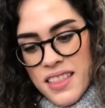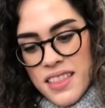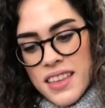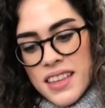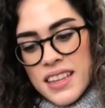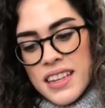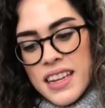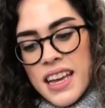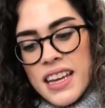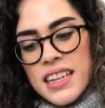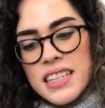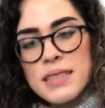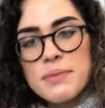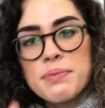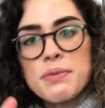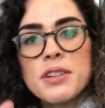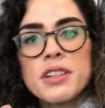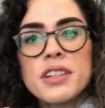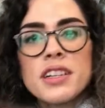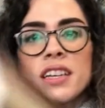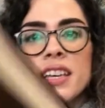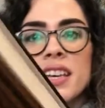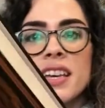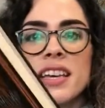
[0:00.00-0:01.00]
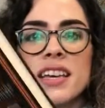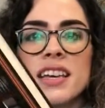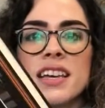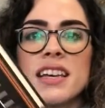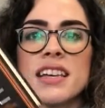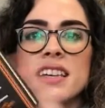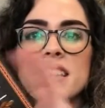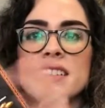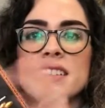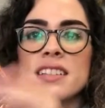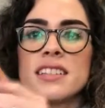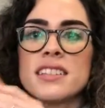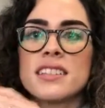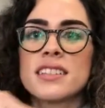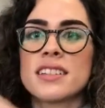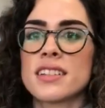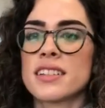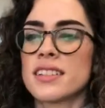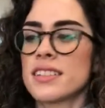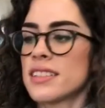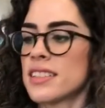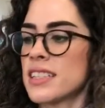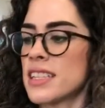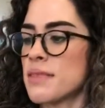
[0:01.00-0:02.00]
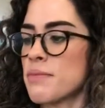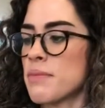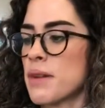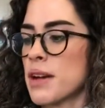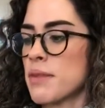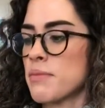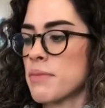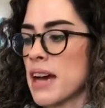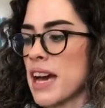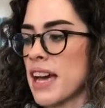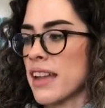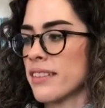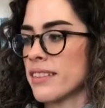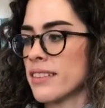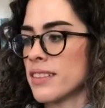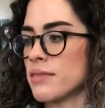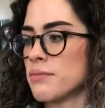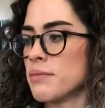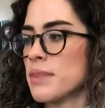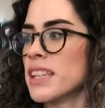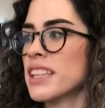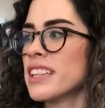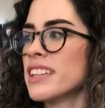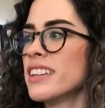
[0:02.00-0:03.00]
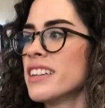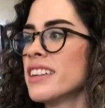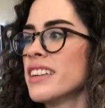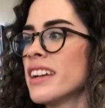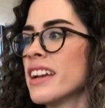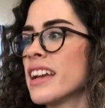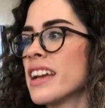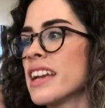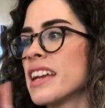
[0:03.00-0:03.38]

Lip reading: The next book is Circe by Madeline Miller,